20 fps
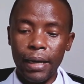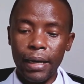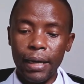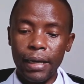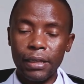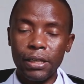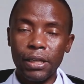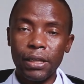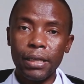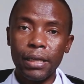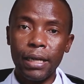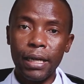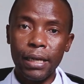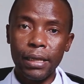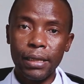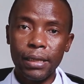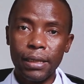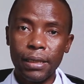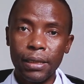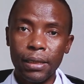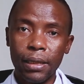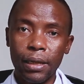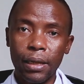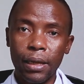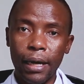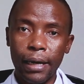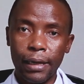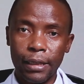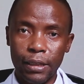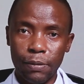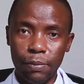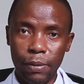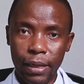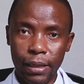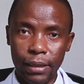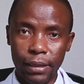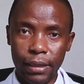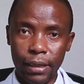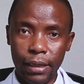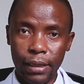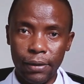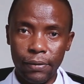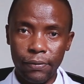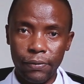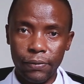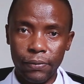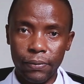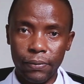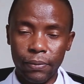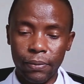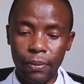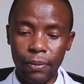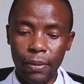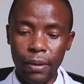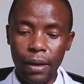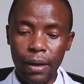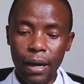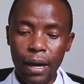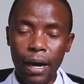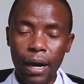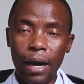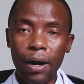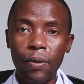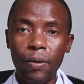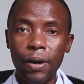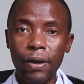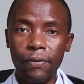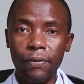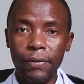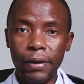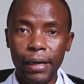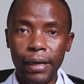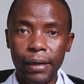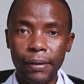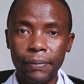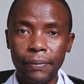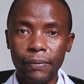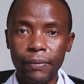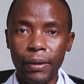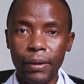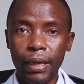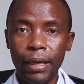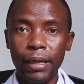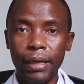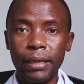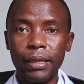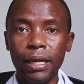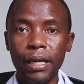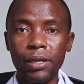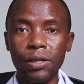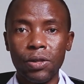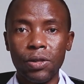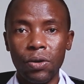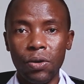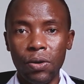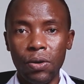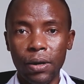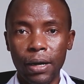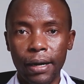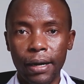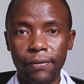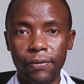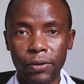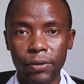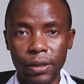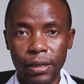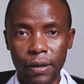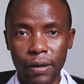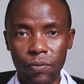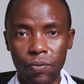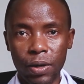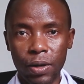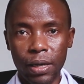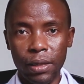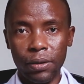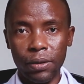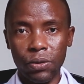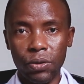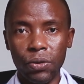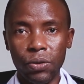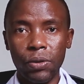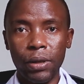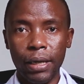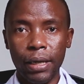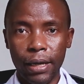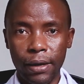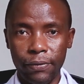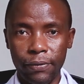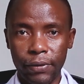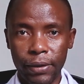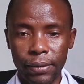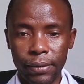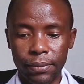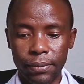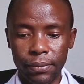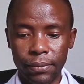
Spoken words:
It is less expensive. However, it takes longer for someone to recover.